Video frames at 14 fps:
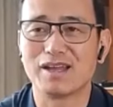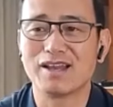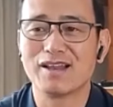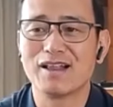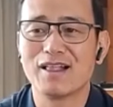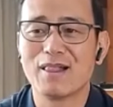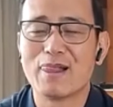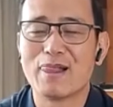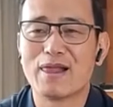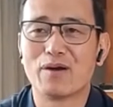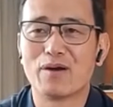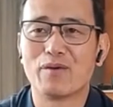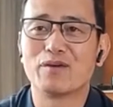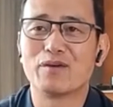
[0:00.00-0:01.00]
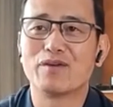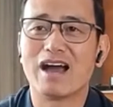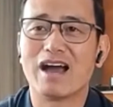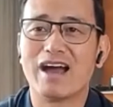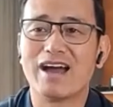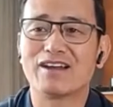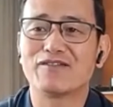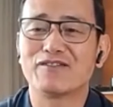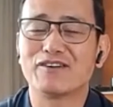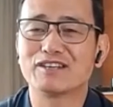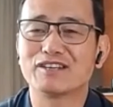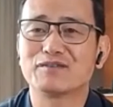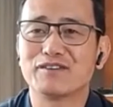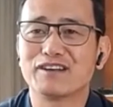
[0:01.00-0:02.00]
well. When we hired
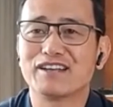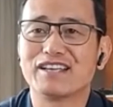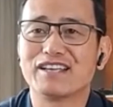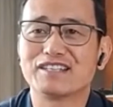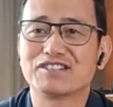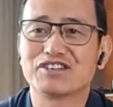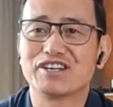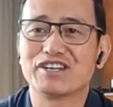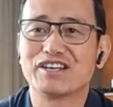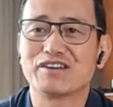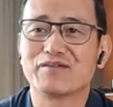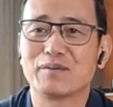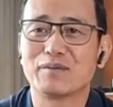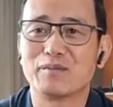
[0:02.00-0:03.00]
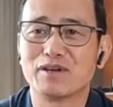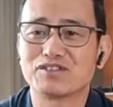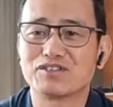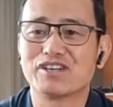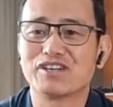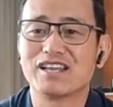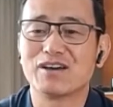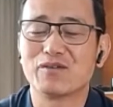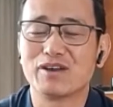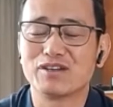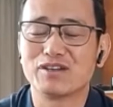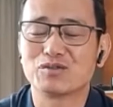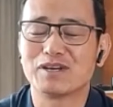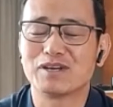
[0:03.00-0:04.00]
first fitness trainer from Australia,
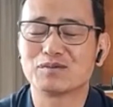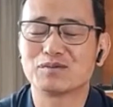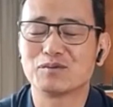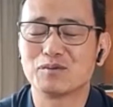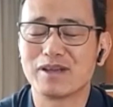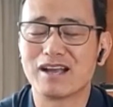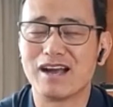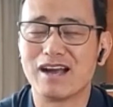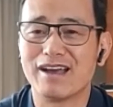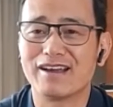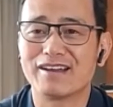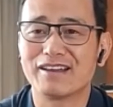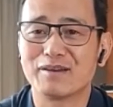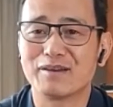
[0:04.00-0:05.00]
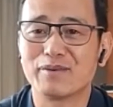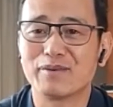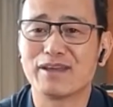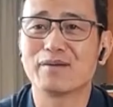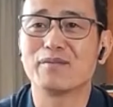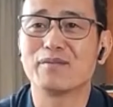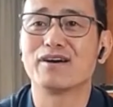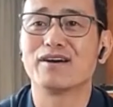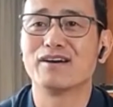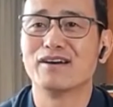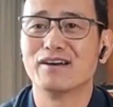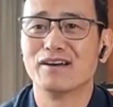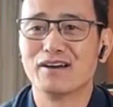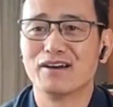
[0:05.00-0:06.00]
when Subhas Bhumik hired, it became a
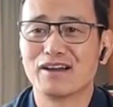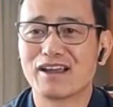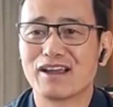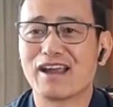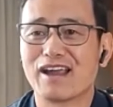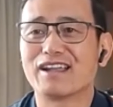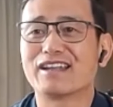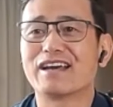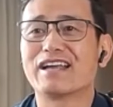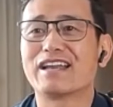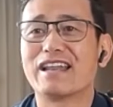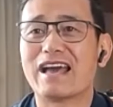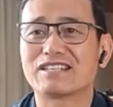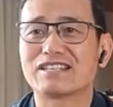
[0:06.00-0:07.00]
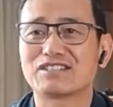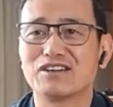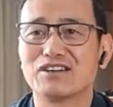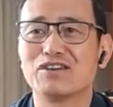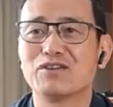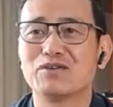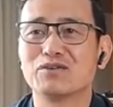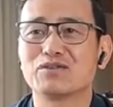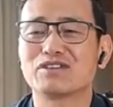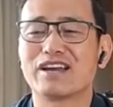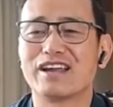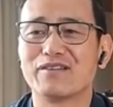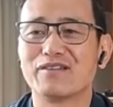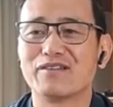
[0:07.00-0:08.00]
entire national news
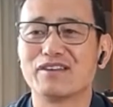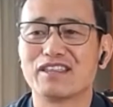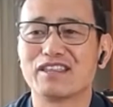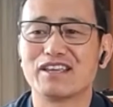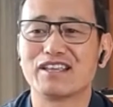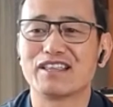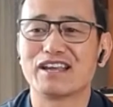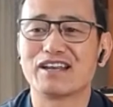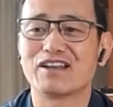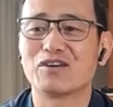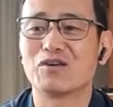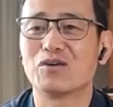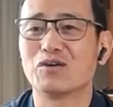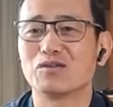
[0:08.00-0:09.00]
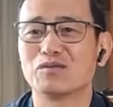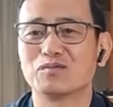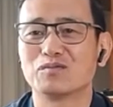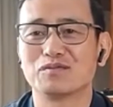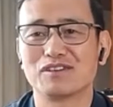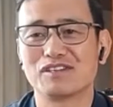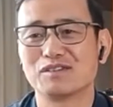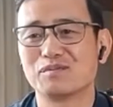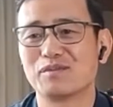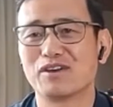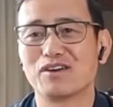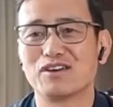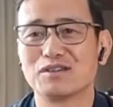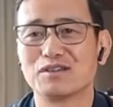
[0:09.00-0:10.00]
kind of a thing that East
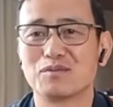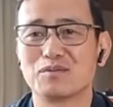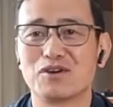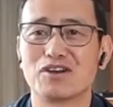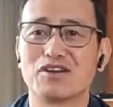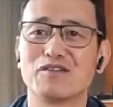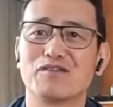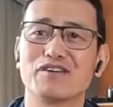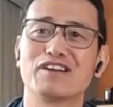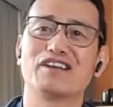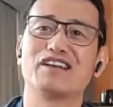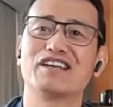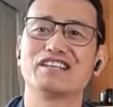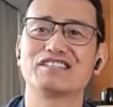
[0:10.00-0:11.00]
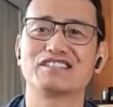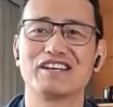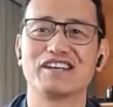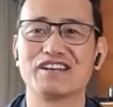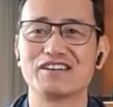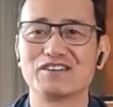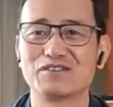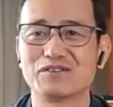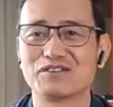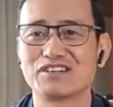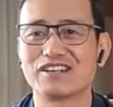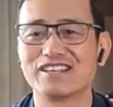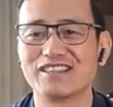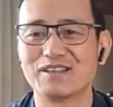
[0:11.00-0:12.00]
Bengal is brought in fitness trainer to
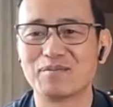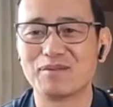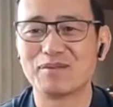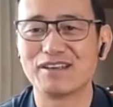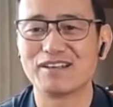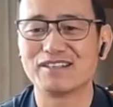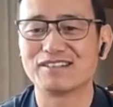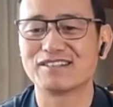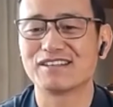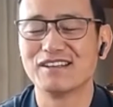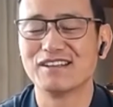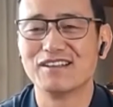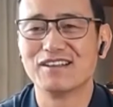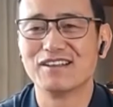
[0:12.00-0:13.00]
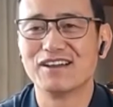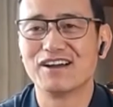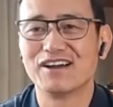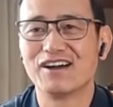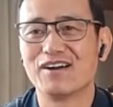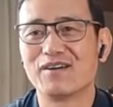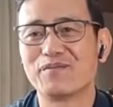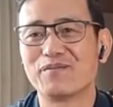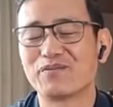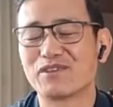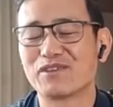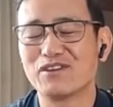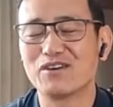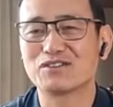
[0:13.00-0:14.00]
train the players.
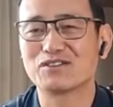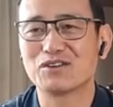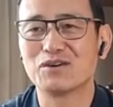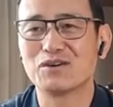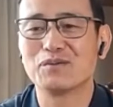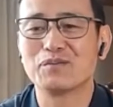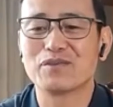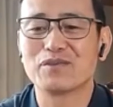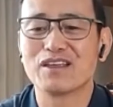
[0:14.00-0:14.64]
So